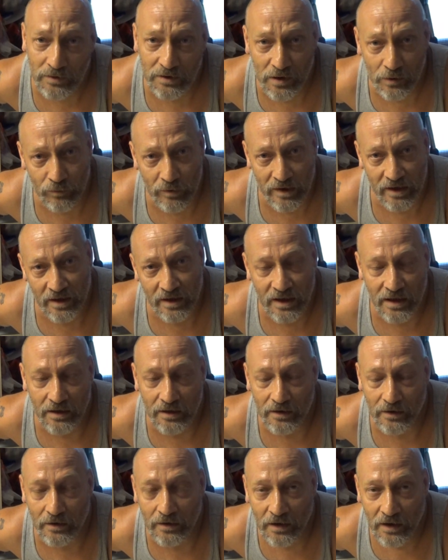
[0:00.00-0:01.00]
we'll do one in
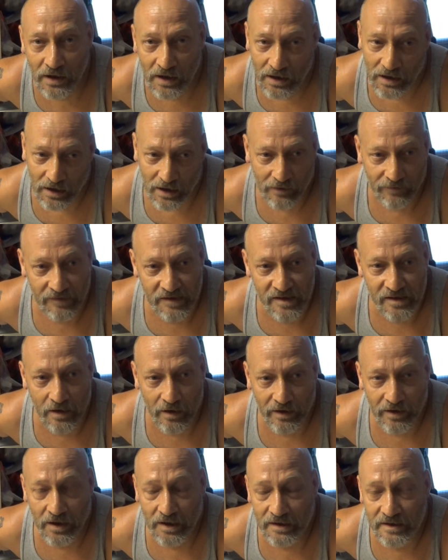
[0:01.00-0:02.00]
here if it's
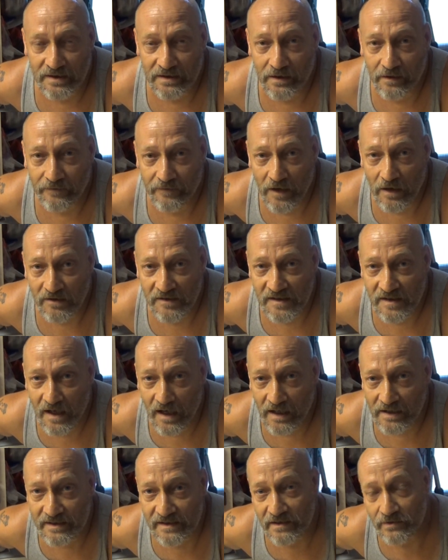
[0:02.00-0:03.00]
not nice enough
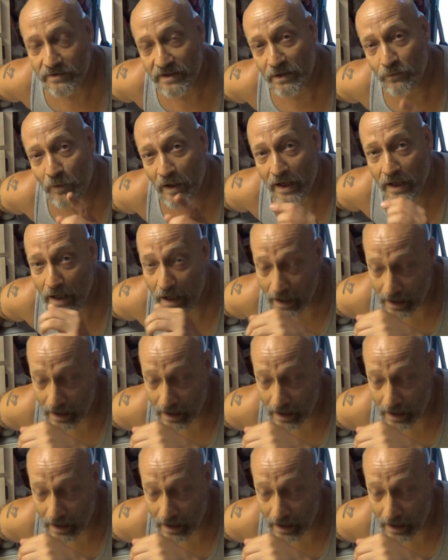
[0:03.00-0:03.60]
outside. So anyway,